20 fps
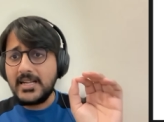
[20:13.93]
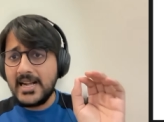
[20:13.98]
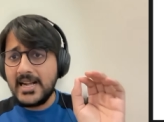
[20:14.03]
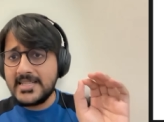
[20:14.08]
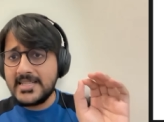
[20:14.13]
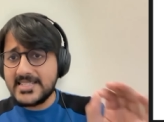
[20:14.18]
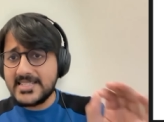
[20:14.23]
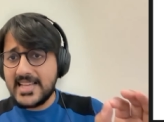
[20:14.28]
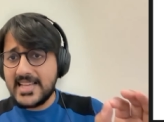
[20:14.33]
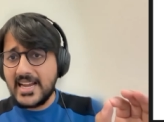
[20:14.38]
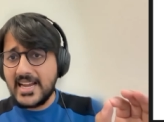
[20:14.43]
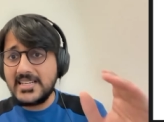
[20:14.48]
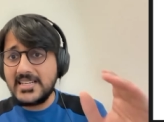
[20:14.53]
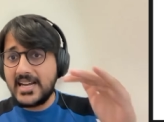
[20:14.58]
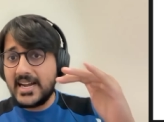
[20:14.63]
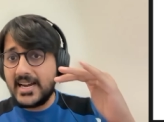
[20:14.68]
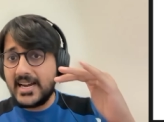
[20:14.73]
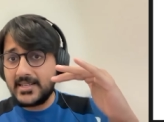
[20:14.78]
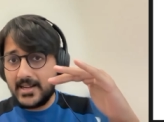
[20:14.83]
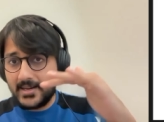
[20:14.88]
and signed
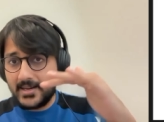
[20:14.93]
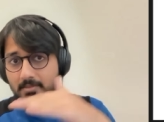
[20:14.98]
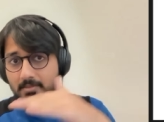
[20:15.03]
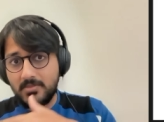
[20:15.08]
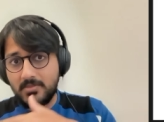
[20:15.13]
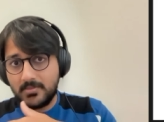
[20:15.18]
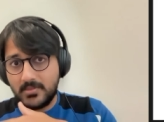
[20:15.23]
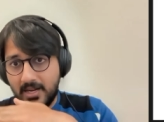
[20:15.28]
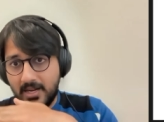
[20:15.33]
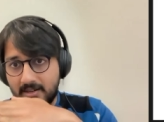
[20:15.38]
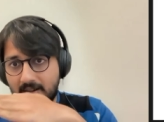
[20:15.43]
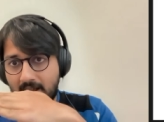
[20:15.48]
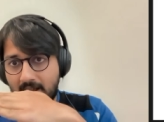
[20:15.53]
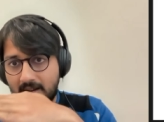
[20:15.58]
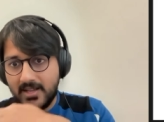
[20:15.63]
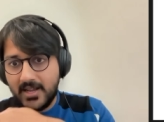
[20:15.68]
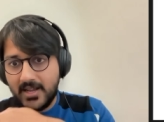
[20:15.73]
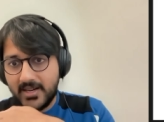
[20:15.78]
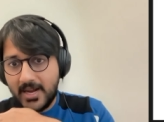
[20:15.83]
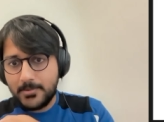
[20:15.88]
and, and, and,
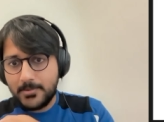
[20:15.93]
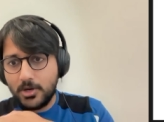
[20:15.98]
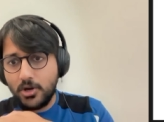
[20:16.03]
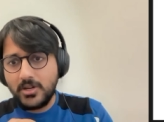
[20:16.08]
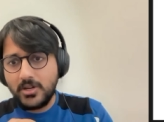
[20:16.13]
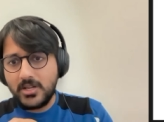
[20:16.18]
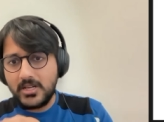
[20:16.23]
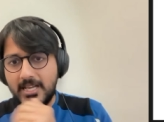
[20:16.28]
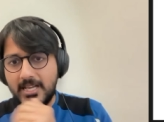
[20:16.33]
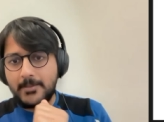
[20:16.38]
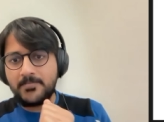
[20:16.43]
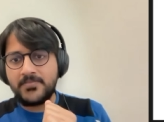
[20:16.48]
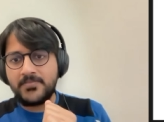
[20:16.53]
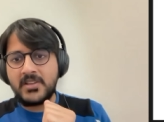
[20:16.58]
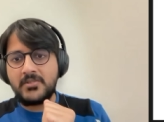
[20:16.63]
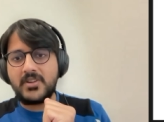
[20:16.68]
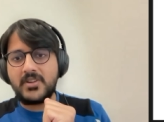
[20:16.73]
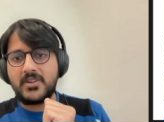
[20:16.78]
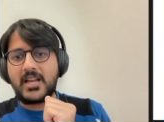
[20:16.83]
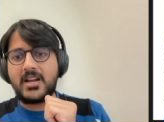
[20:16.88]
and they're kept locally,
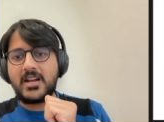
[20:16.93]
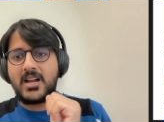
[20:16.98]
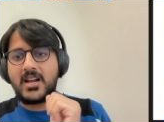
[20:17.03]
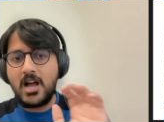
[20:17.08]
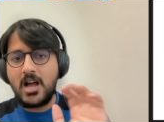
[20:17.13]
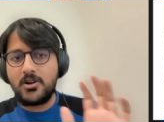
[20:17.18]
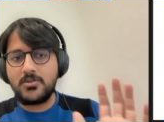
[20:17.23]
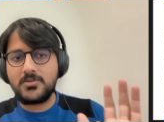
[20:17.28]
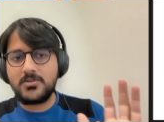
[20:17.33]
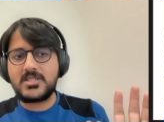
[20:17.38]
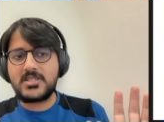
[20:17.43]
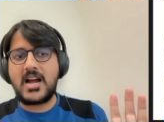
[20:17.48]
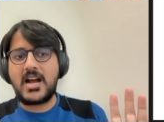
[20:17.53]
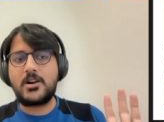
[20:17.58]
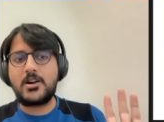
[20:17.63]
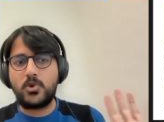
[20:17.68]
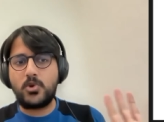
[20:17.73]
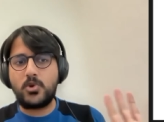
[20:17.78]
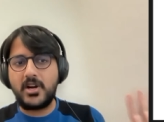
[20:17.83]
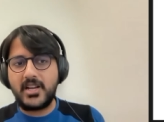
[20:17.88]
we can now
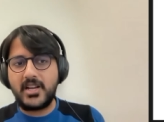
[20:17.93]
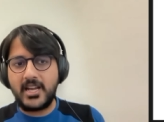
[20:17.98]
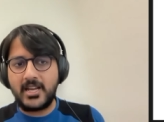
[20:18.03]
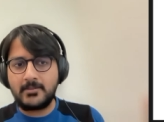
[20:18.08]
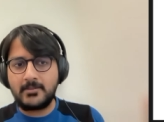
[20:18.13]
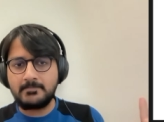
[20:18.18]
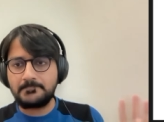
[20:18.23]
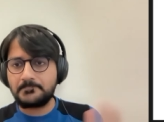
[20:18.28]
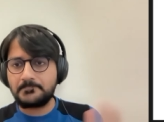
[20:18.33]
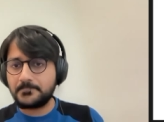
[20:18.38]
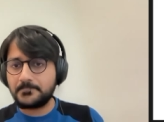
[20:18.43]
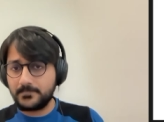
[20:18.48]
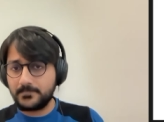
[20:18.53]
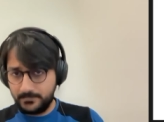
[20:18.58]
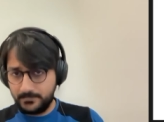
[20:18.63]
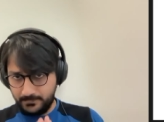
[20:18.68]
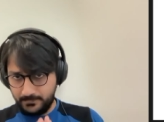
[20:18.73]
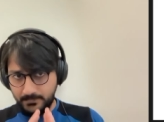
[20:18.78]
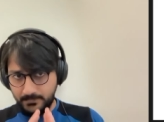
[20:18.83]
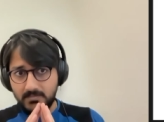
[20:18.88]
start working
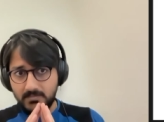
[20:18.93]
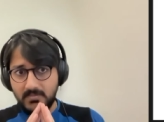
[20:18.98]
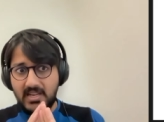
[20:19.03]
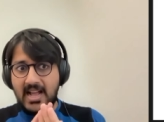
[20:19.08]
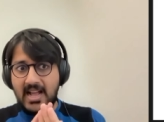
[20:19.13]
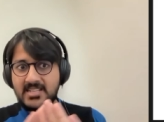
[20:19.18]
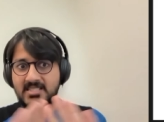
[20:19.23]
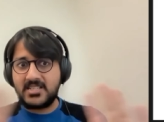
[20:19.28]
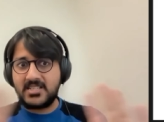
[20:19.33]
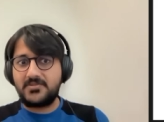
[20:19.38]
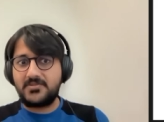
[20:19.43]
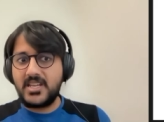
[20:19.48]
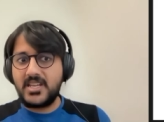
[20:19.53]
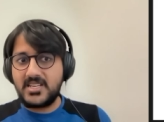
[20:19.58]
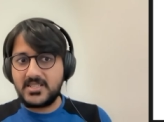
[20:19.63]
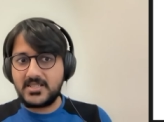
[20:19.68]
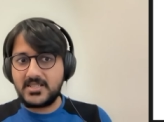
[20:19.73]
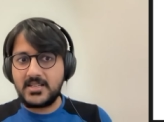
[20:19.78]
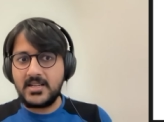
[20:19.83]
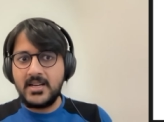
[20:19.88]
as of
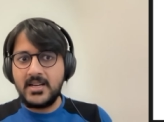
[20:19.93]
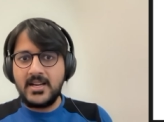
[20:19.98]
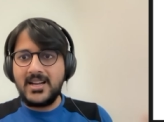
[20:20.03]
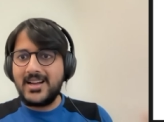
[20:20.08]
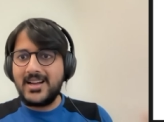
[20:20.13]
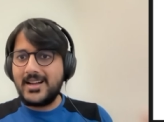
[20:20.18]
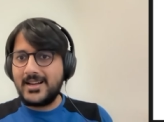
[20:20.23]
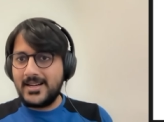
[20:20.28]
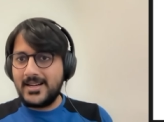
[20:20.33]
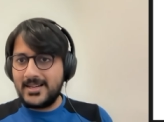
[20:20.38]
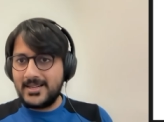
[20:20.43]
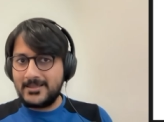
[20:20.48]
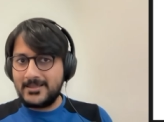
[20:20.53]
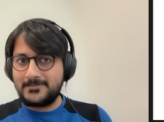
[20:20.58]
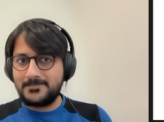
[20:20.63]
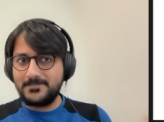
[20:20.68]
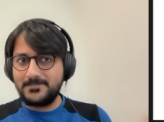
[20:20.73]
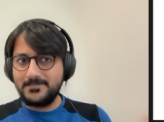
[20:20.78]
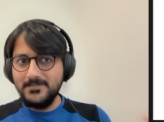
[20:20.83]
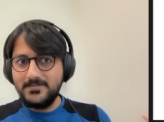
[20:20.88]
these uh,
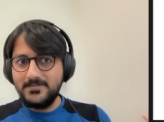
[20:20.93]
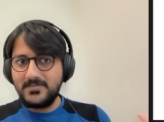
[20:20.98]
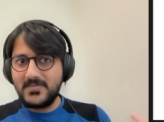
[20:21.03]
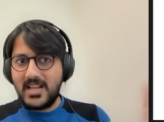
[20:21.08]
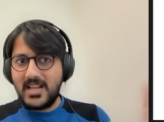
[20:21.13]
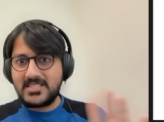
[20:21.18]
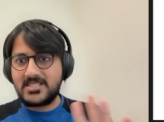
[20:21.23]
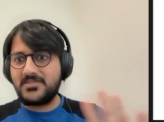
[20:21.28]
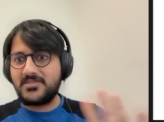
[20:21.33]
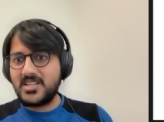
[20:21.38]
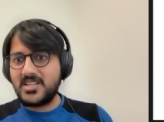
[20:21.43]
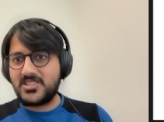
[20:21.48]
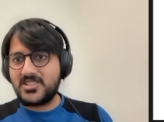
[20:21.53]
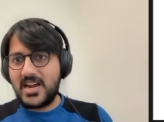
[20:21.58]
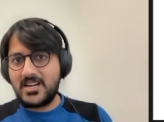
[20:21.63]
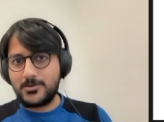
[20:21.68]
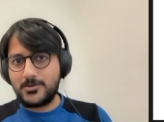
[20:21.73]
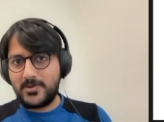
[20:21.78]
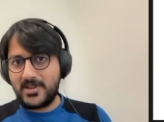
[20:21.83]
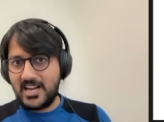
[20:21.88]
as if these
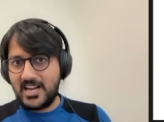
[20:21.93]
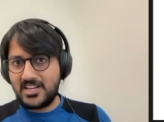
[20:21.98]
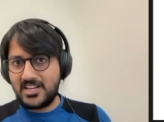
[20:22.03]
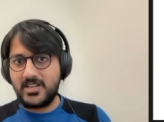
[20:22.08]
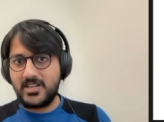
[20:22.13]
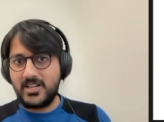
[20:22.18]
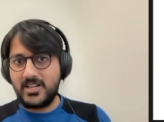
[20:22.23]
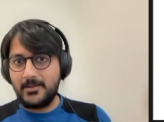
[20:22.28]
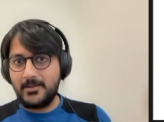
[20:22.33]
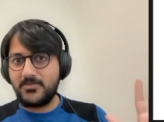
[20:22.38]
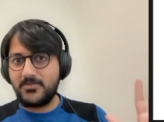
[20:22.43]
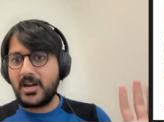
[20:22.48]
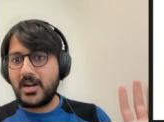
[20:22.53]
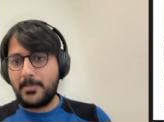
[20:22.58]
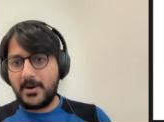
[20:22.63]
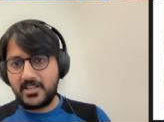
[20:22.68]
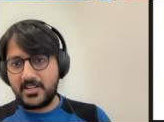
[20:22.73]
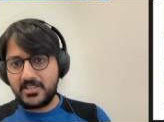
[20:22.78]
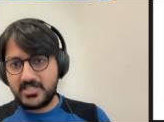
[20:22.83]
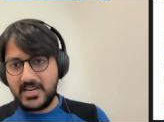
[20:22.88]
channels were actually
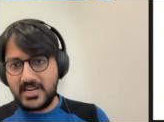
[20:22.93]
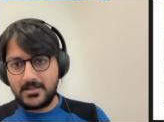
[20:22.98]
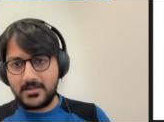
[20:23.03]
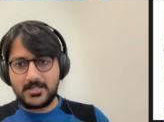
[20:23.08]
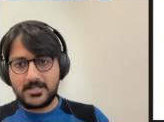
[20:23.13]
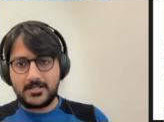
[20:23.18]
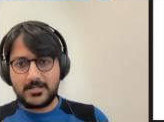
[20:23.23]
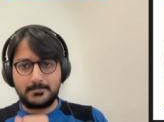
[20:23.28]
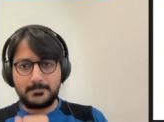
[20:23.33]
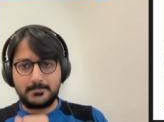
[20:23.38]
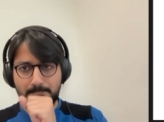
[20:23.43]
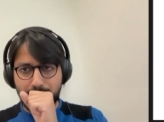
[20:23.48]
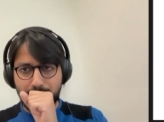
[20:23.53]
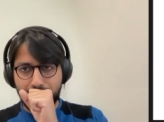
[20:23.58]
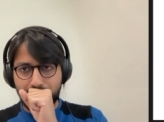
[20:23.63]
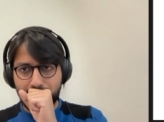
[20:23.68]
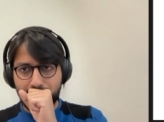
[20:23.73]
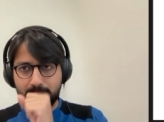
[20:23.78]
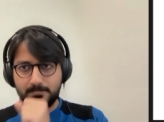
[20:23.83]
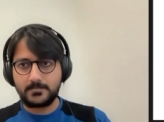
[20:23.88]
three-party channels.
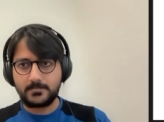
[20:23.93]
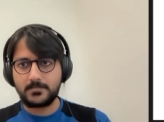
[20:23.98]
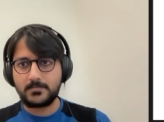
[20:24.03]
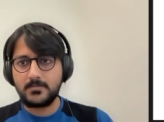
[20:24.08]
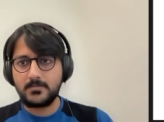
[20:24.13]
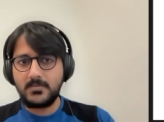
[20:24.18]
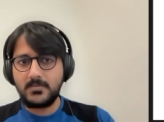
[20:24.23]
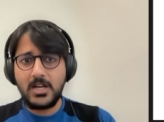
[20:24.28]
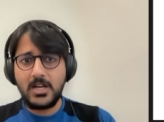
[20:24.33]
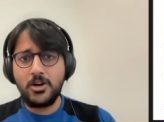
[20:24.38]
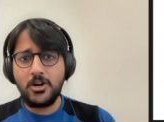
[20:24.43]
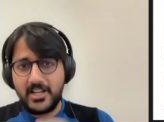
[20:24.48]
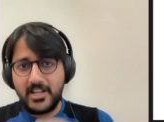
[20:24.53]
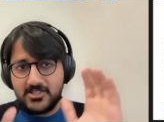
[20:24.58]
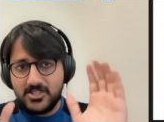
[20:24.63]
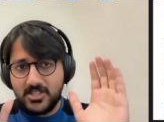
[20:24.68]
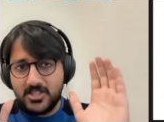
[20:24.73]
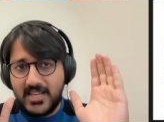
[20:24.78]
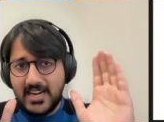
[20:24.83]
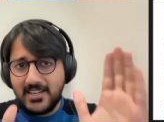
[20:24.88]

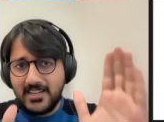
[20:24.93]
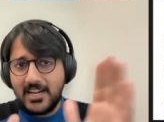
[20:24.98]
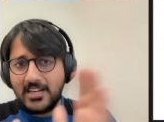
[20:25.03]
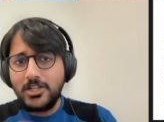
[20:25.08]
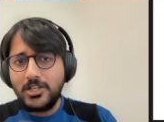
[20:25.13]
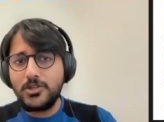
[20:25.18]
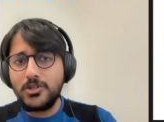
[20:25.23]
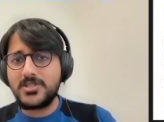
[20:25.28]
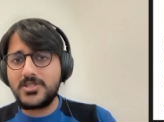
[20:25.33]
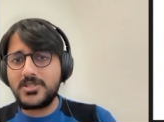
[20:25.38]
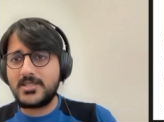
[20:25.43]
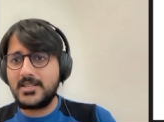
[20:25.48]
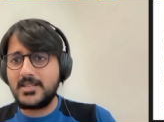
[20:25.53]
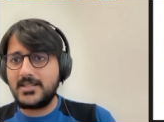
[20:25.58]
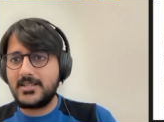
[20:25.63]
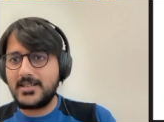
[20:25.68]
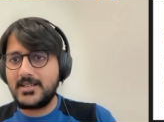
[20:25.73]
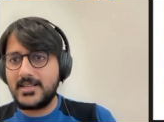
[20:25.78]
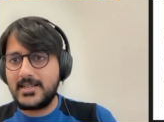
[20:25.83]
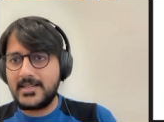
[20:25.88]
Okay, so that concludes
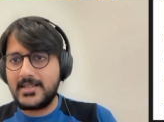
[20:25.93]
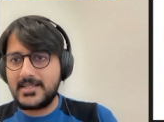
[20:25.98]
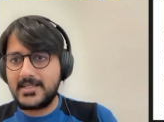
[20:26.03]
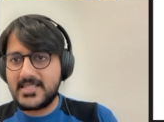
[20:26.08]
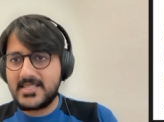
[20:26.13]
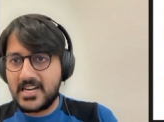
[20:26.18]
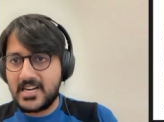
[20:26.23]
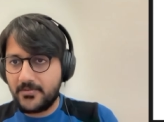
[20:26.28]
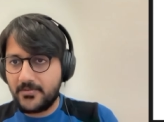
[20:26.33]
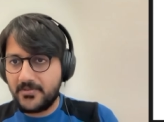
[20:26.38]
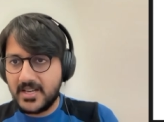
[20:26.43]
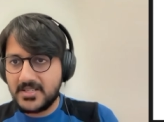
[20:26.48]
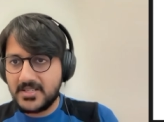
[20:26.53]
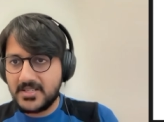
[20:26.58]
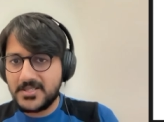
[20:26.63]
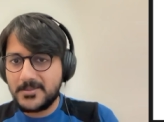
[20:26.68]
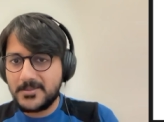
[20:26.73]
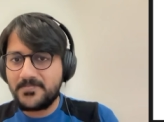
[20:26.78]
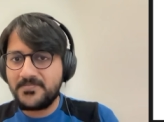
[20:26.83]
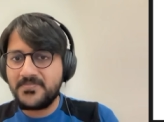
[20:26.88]
the uh, setup
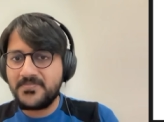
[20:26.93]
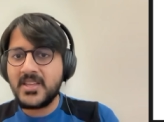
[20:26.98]
phase.